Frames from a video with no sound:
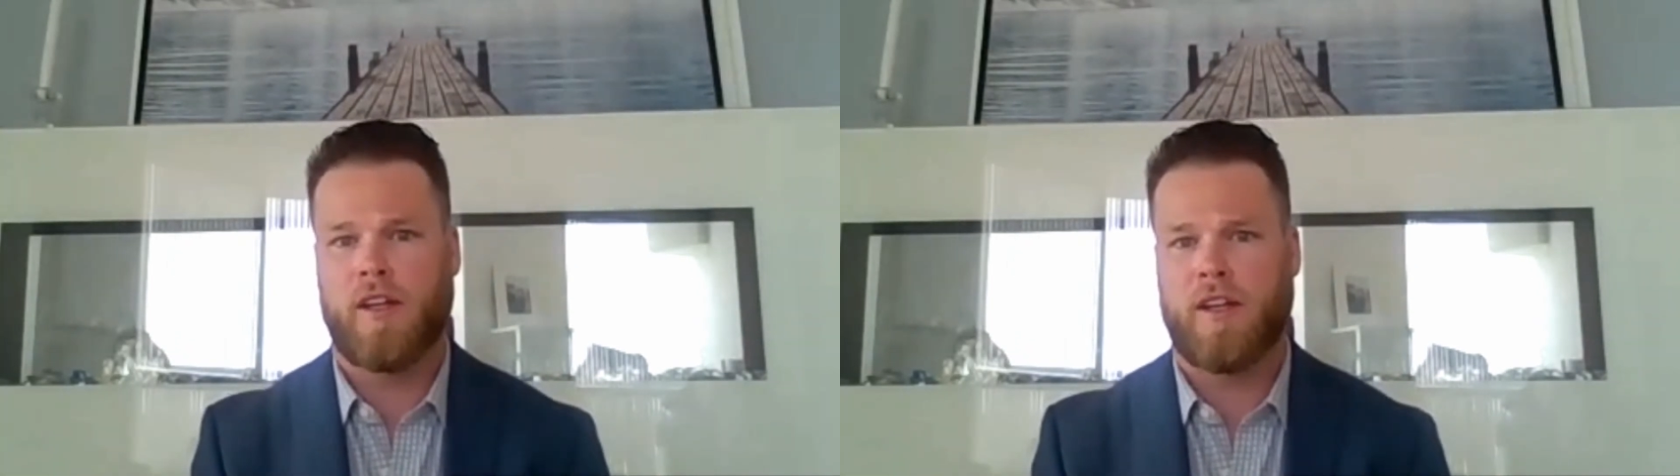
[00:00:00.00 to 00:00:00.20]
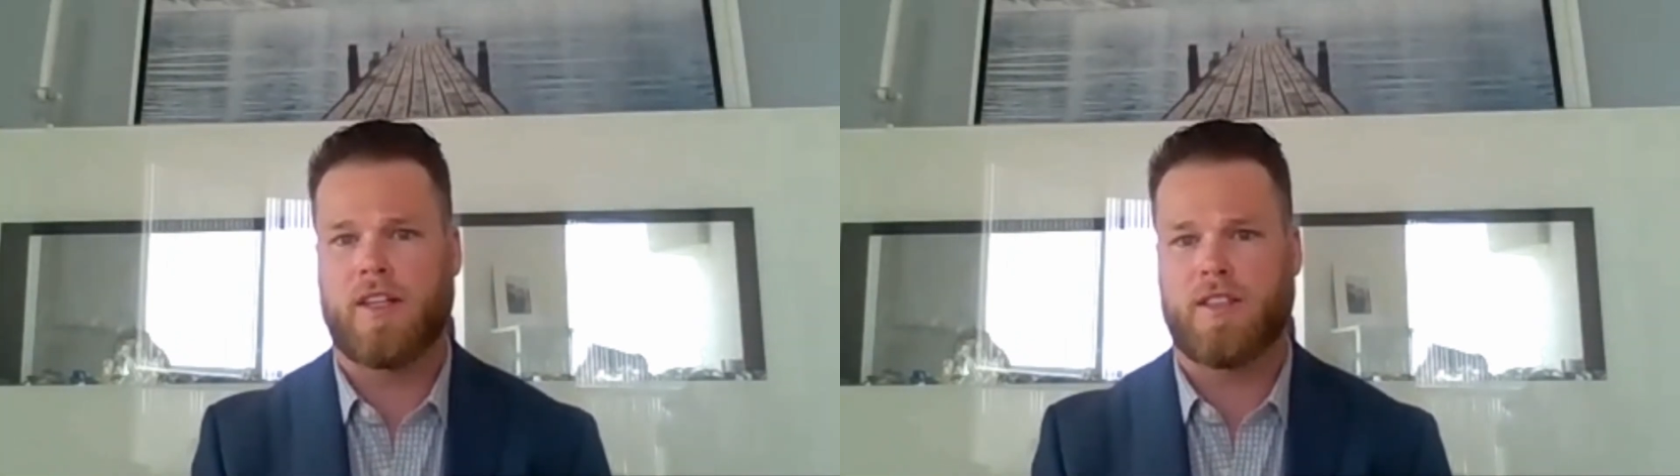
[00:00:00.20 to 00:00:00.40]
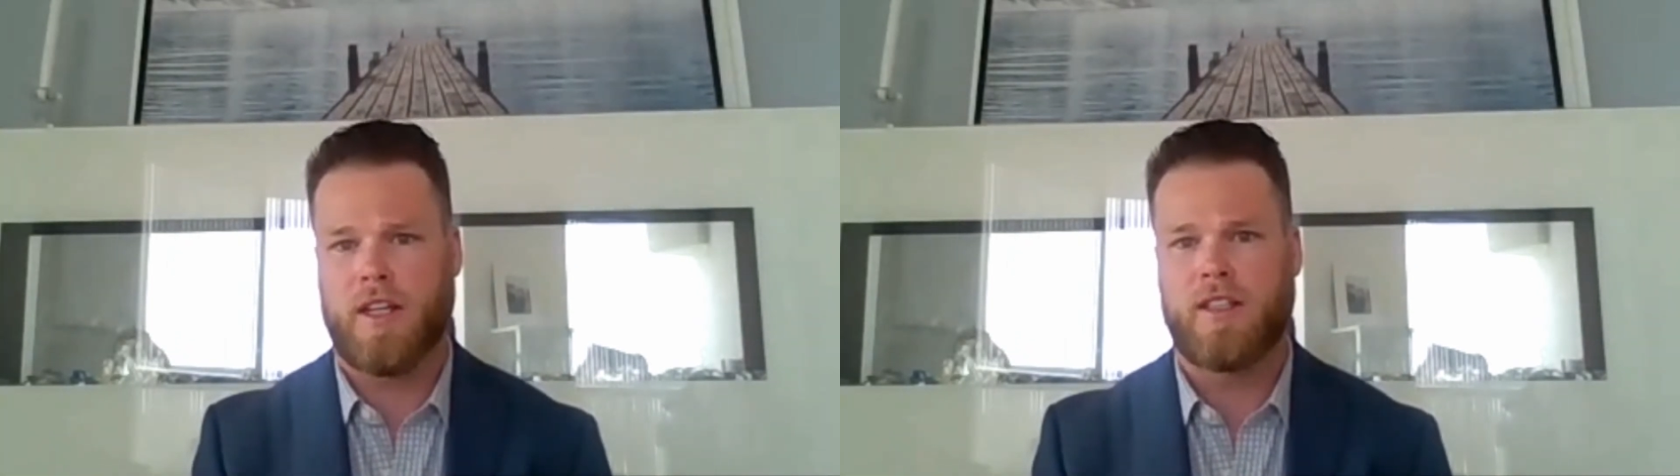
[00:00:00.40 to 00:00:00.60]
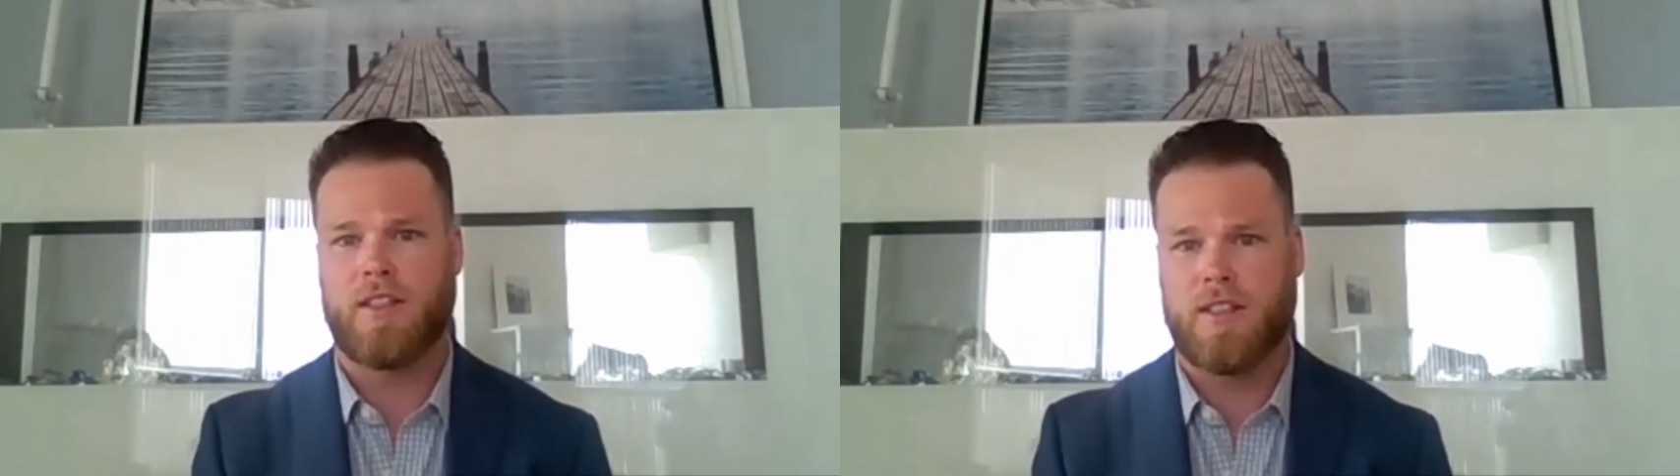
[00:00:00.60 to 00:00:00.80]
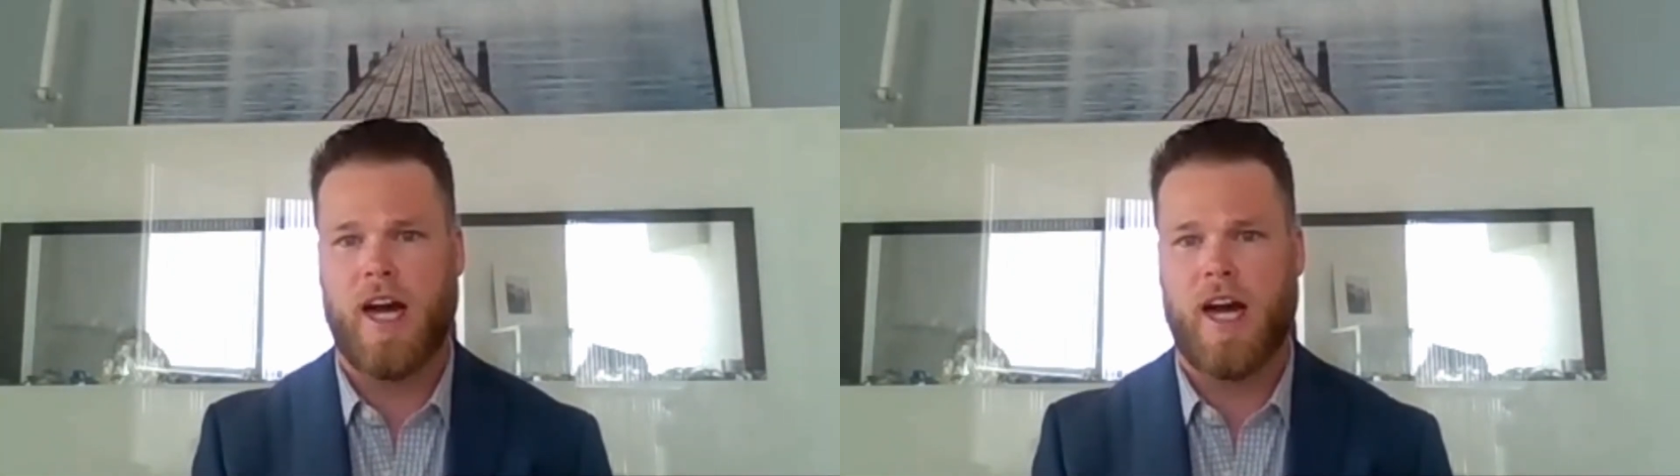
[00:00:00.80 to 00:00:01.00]
clinics in
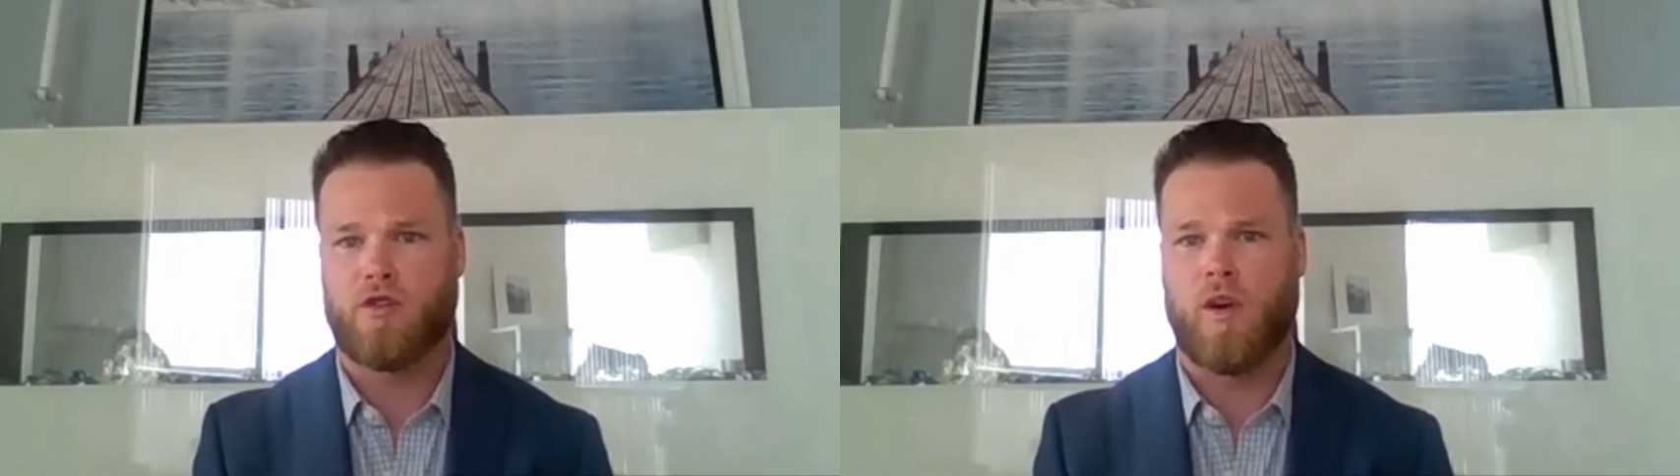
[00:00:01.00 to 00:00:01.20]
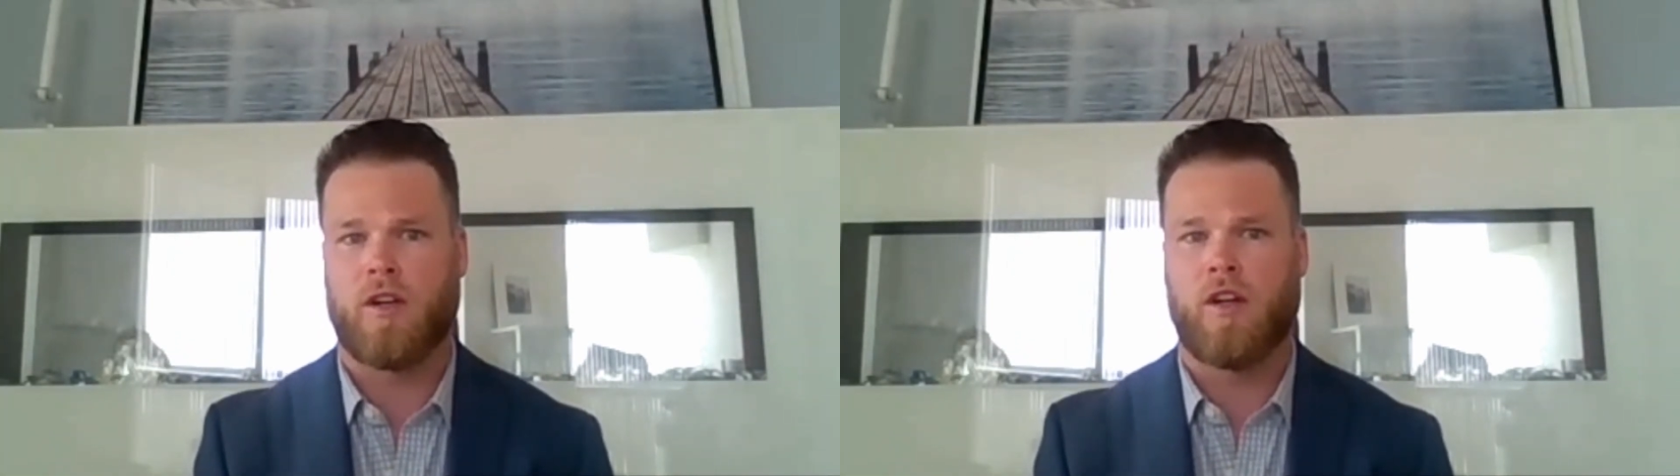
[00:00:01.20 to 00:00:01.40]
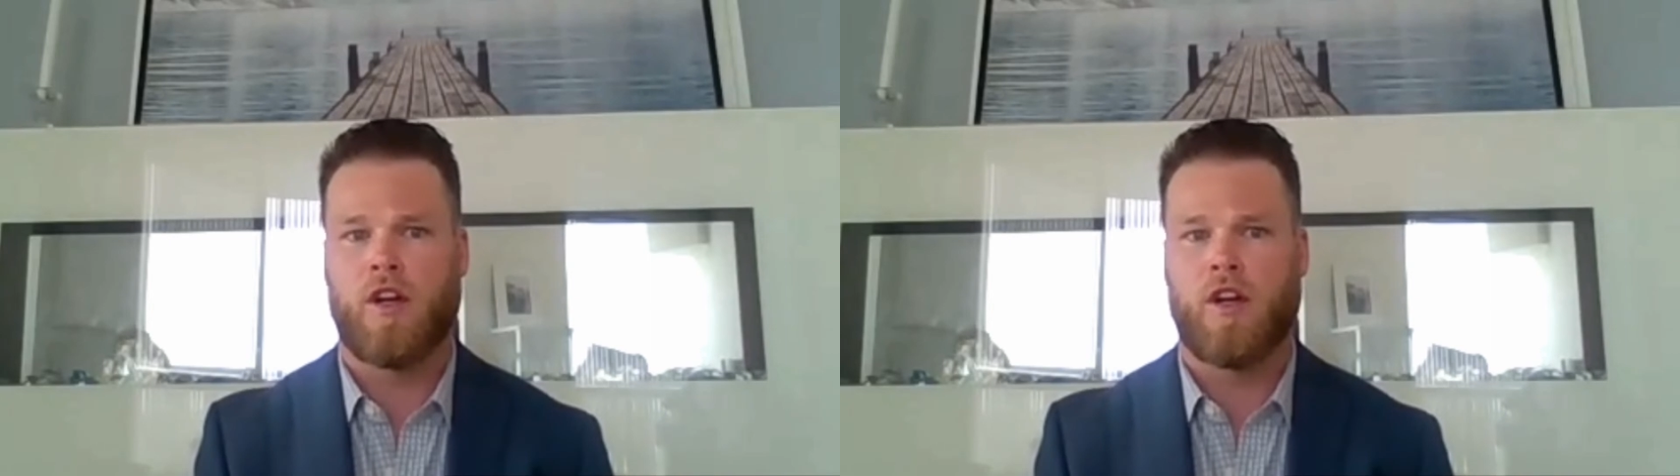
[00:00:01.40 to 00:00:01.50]
Saskatchewan,